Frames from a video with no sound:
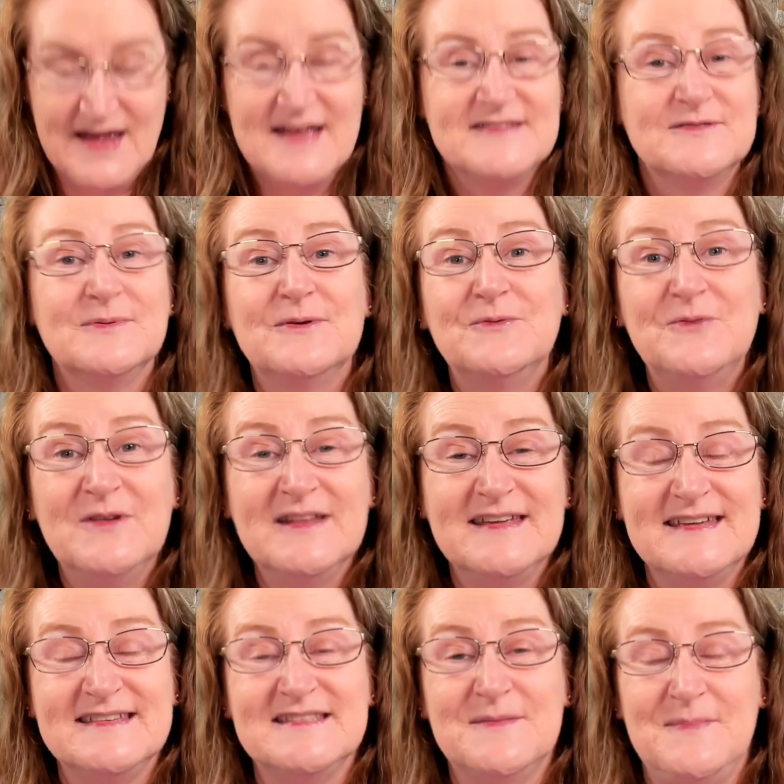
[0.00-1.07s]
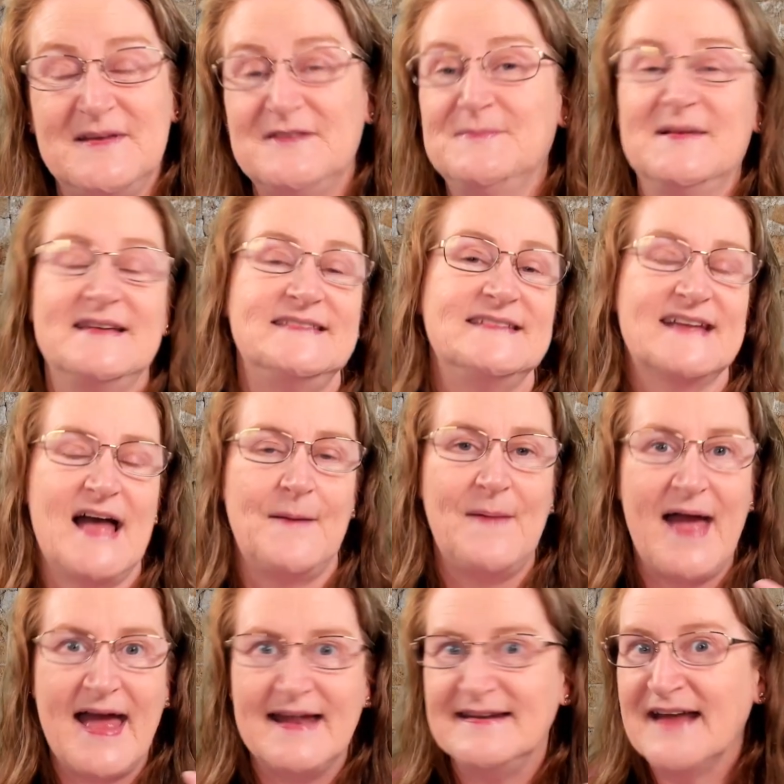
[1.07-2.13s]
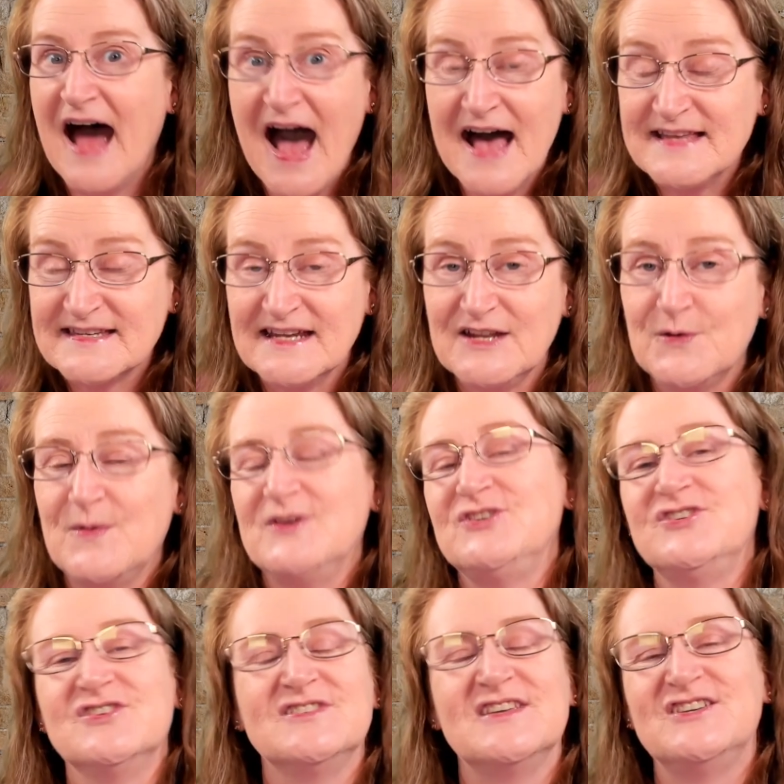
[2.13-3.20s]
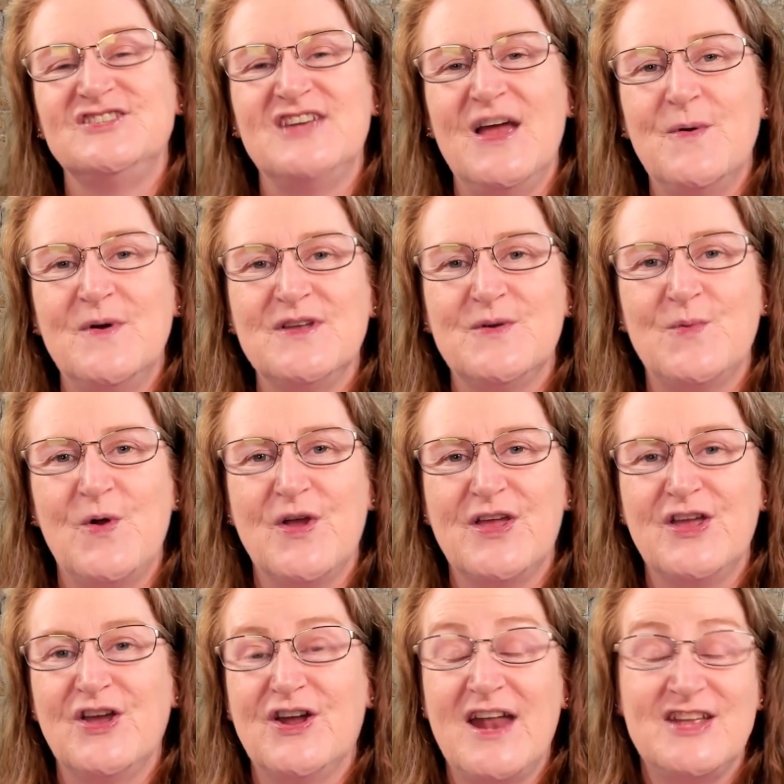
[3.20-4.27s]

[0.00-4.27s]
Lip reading: So it really is the best place to come and ask any questions, share what you're working on,